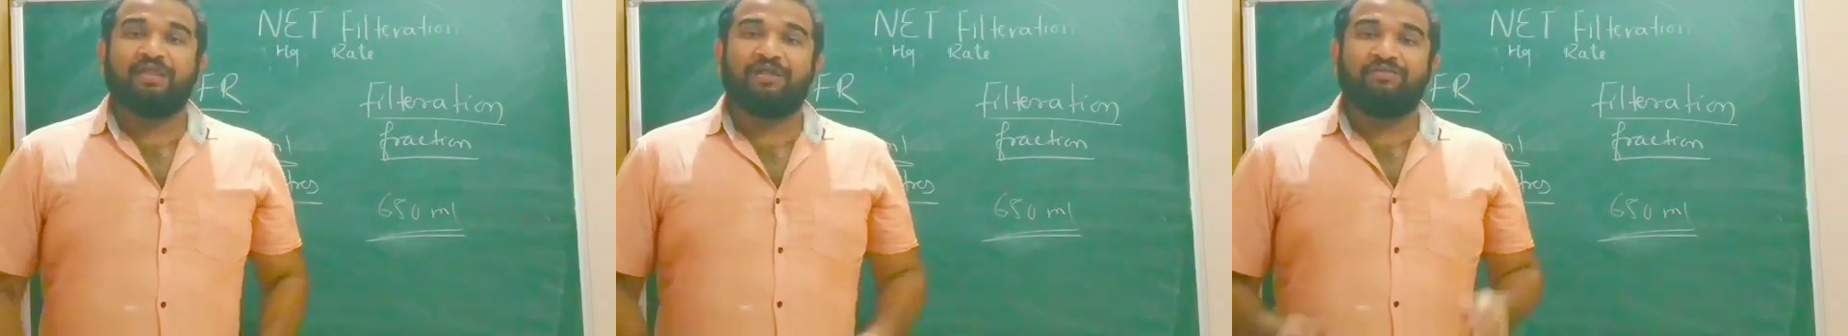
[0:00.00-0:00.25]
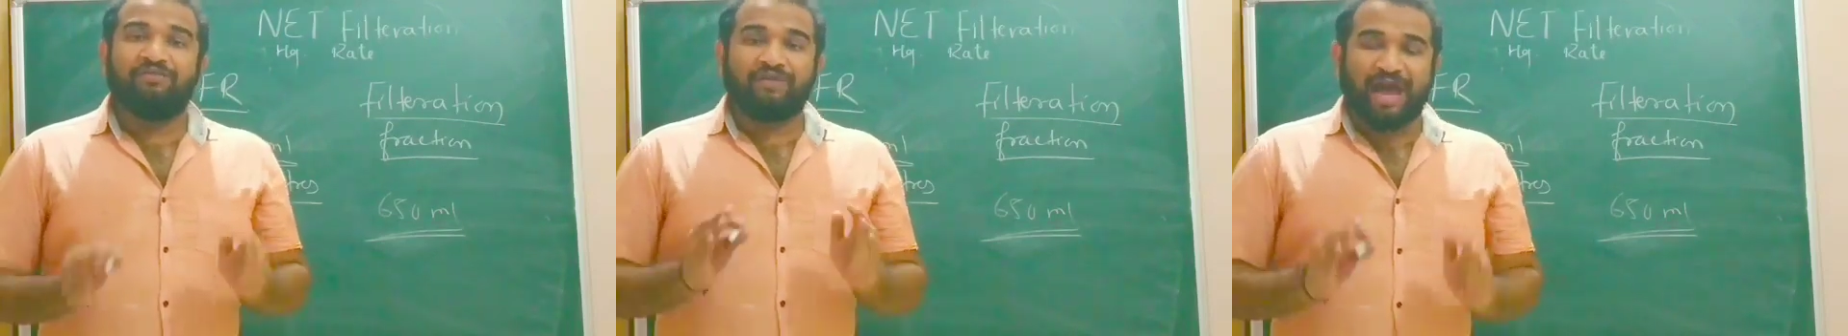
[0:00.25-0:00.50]

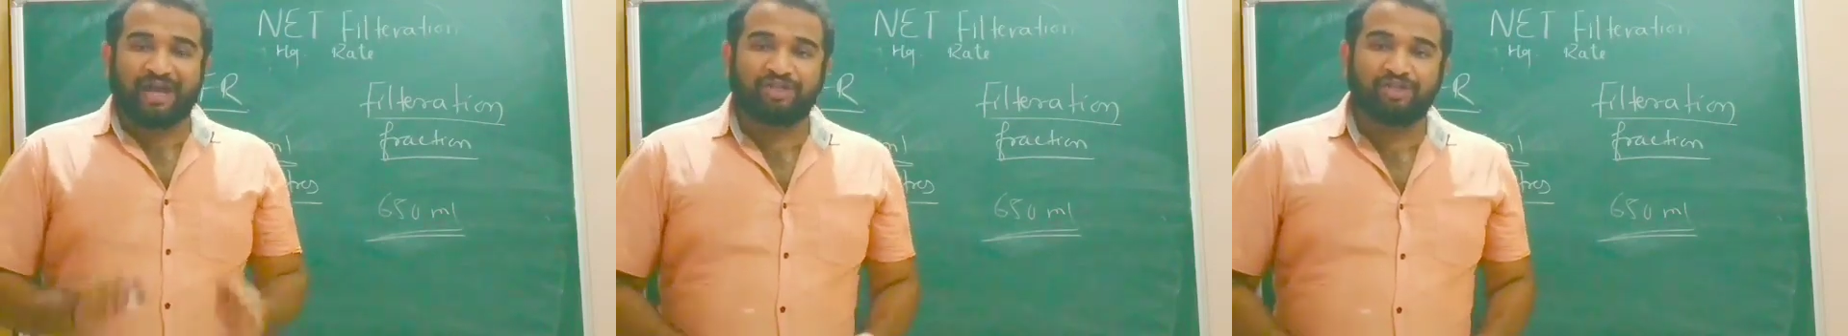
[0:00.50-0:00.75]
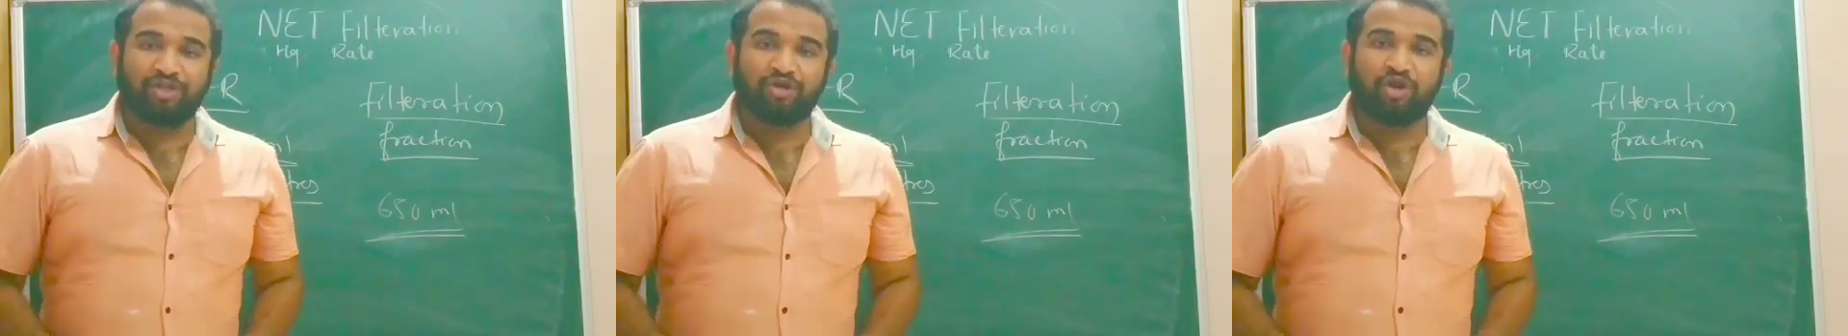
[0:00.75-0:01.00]
The
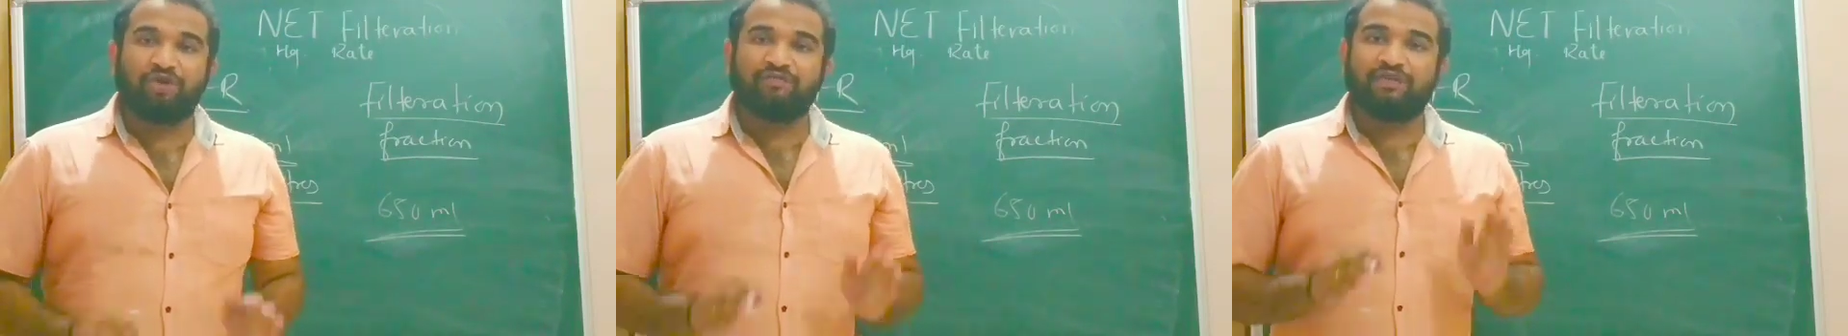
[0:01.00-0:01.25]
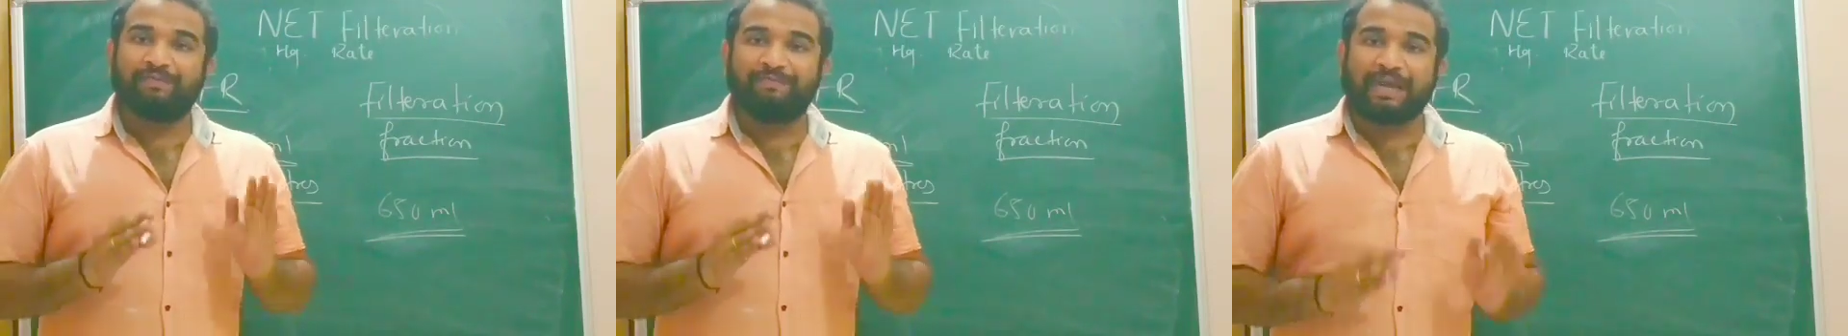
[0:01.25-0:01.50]
fraction
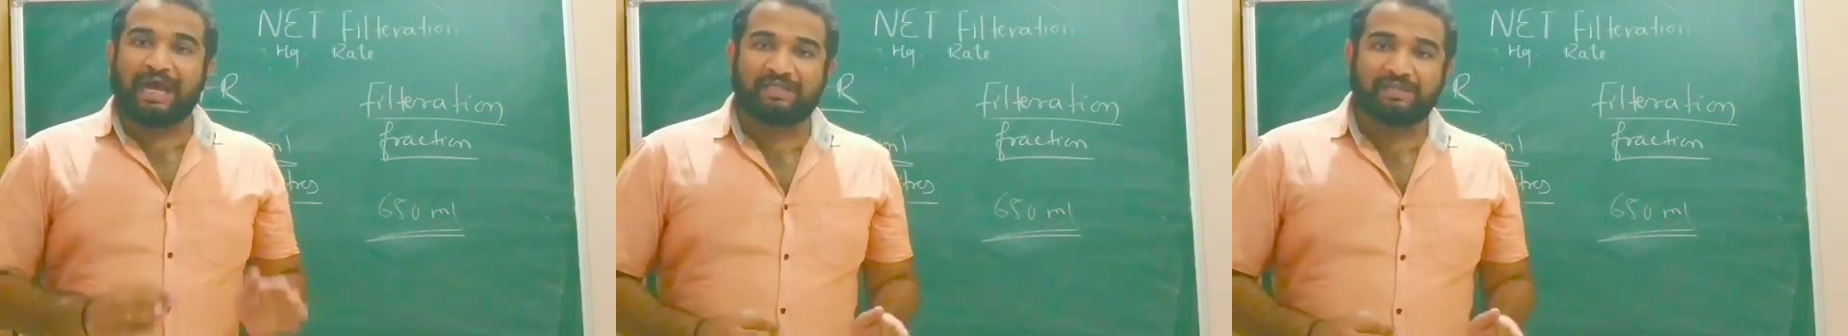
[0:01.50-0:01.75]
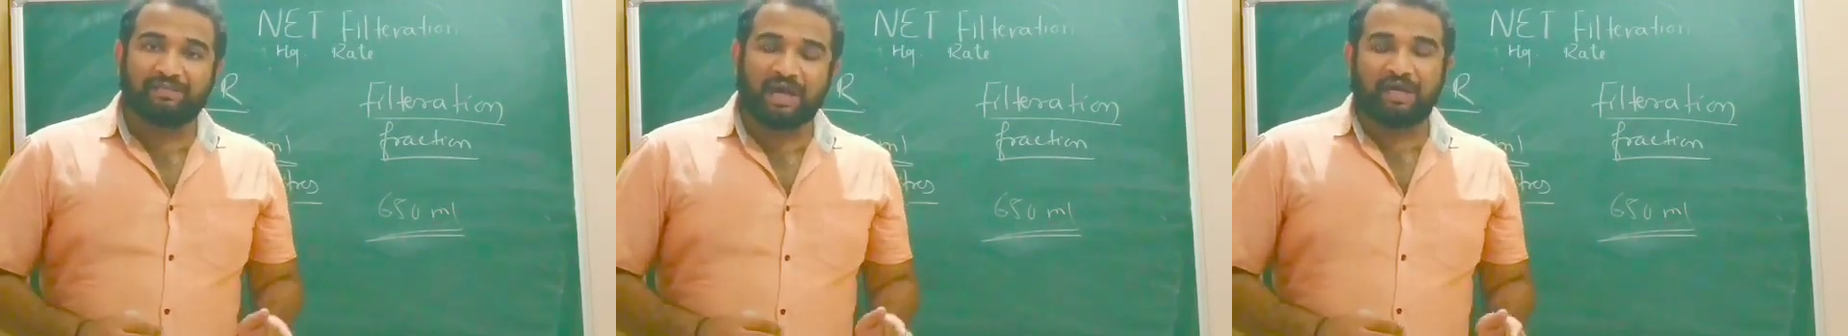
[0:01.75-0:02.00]
of the
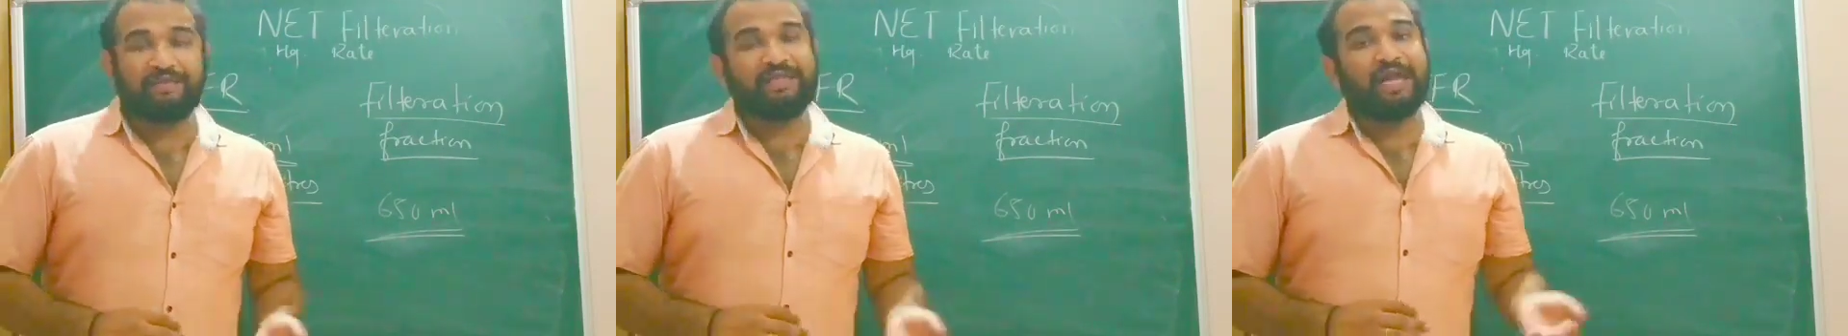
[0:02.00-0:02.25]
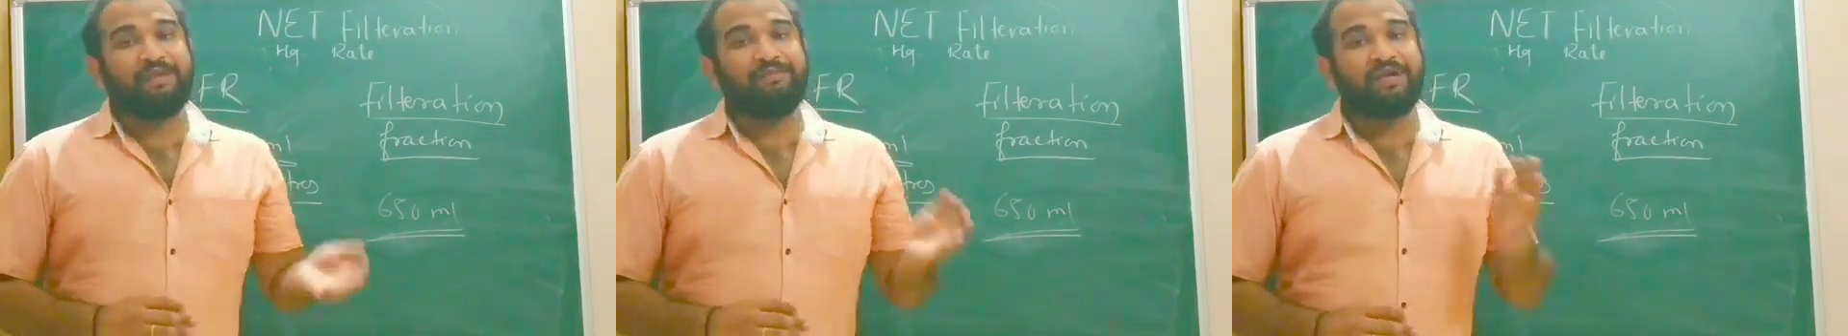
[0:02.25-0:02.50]
plasma
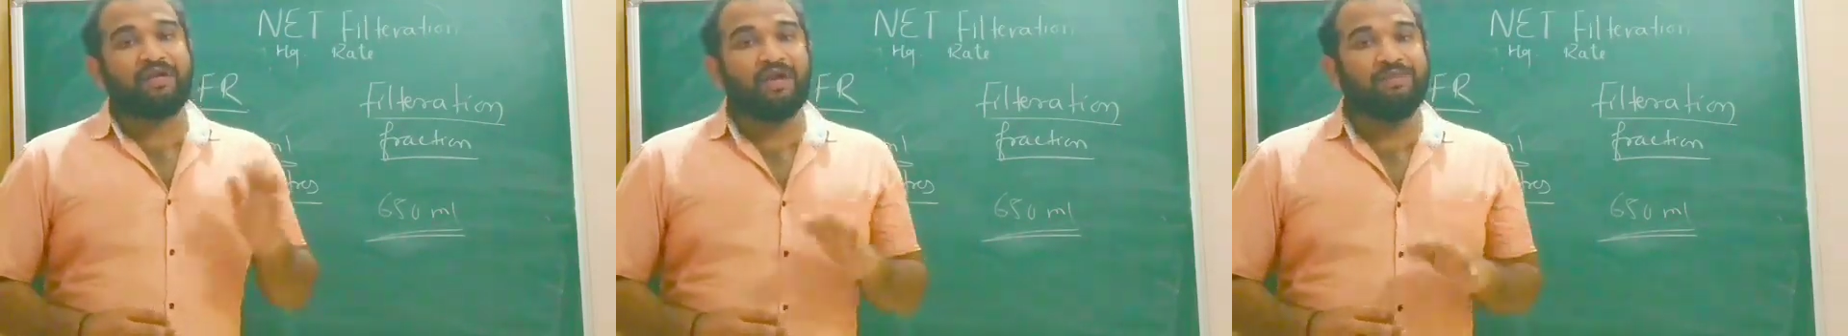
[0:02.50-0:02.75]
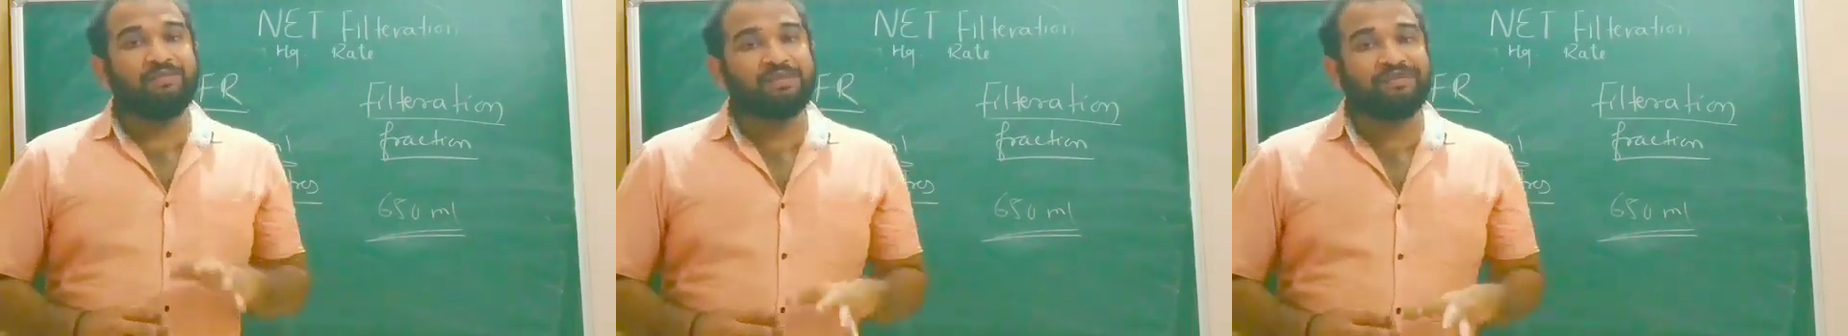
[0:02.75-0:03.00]
that
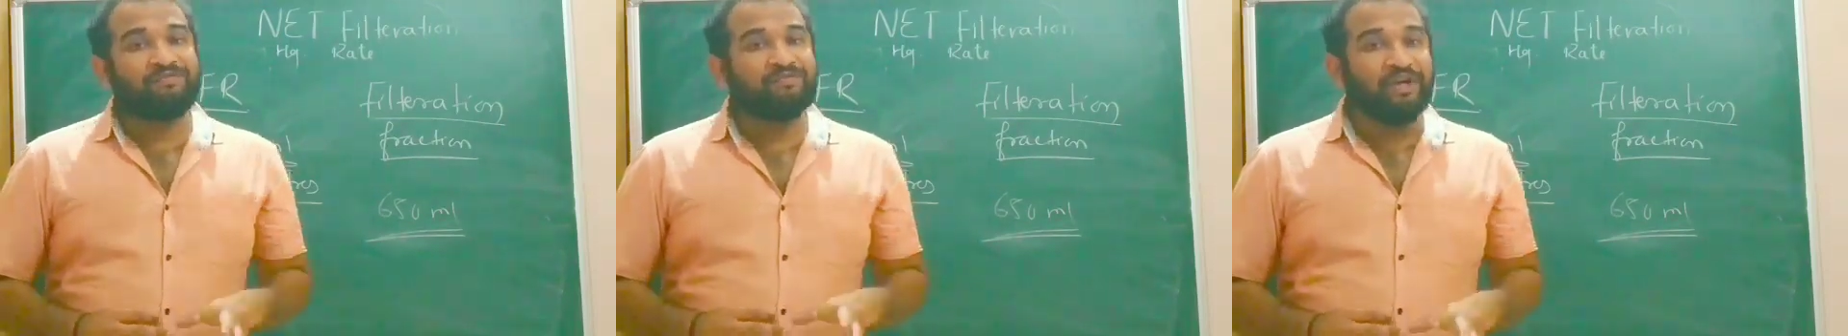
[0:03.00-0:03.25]
becomes the